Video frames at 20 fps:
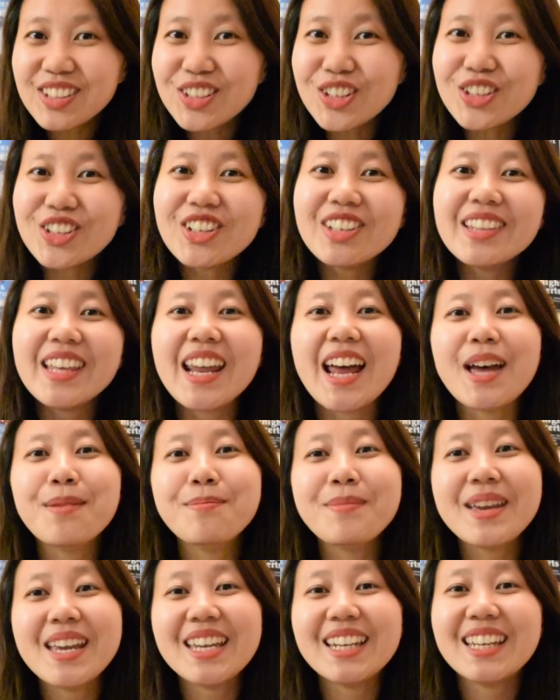turtle that I
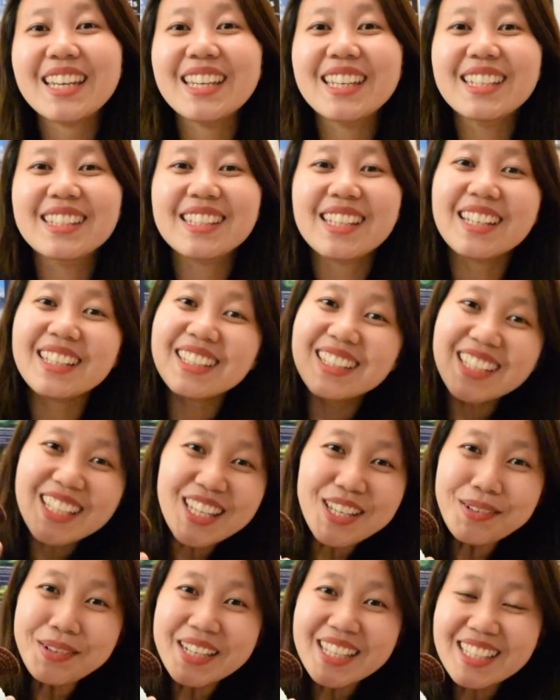made is a
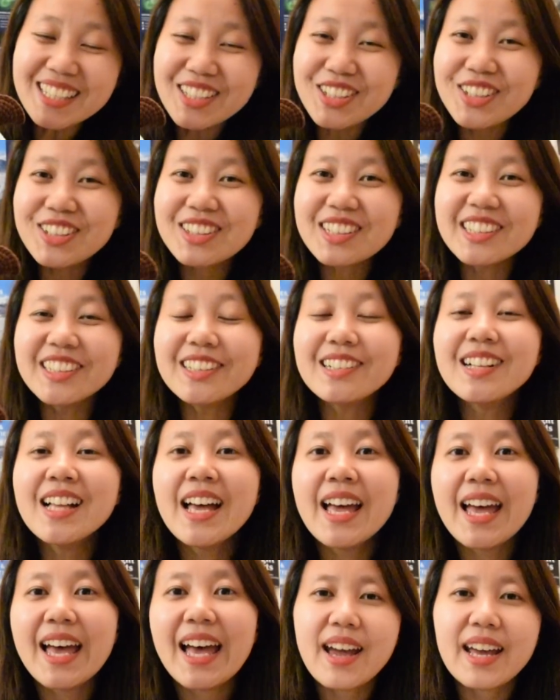Kiwi turtle.
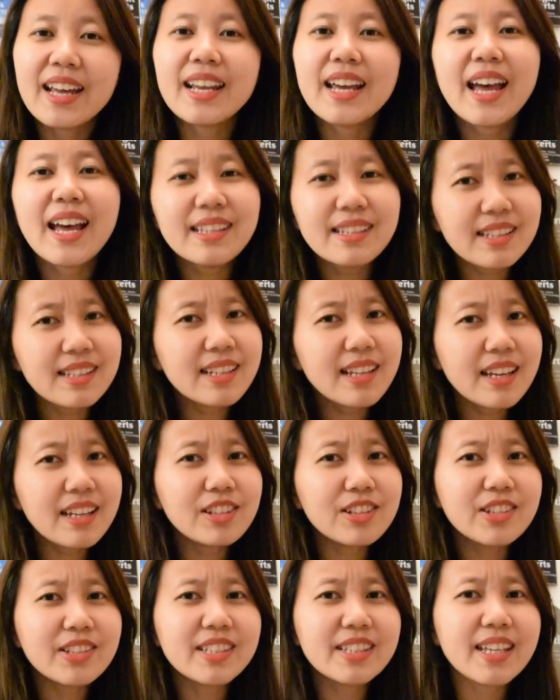And I
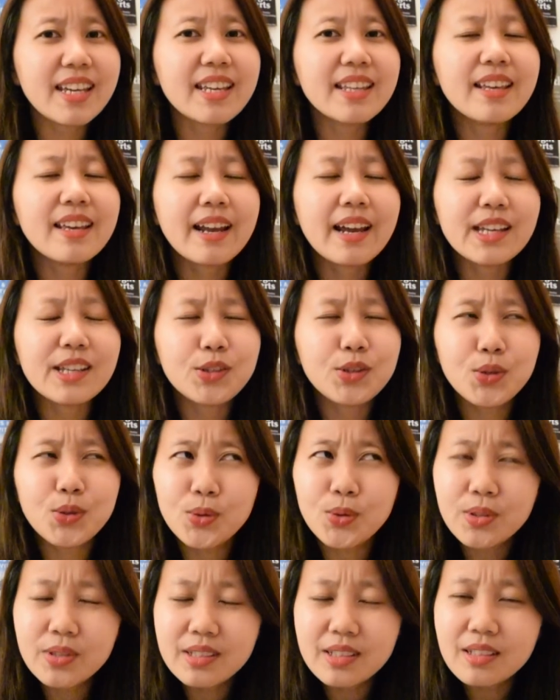hesitate to say that I
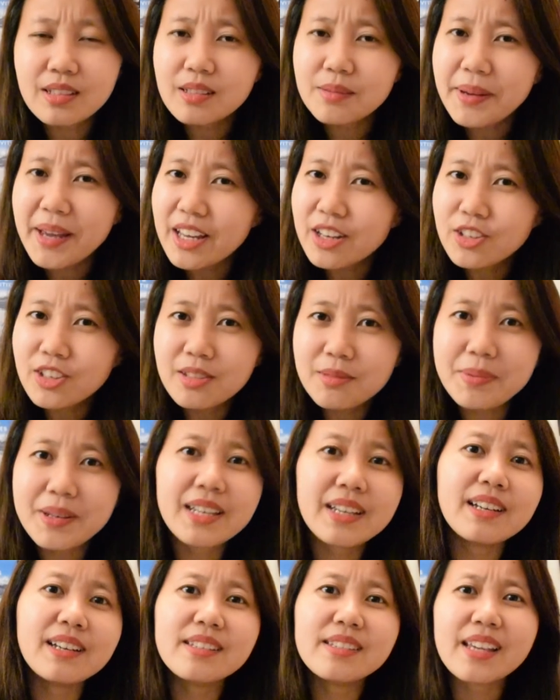used this pattern
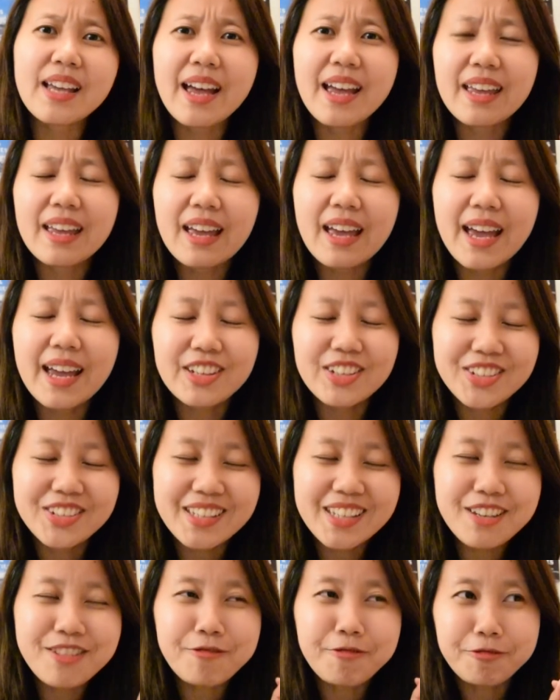because I
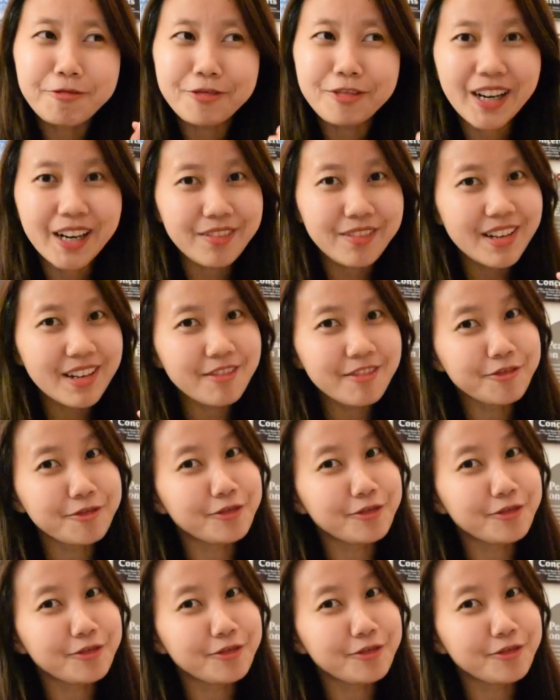actually very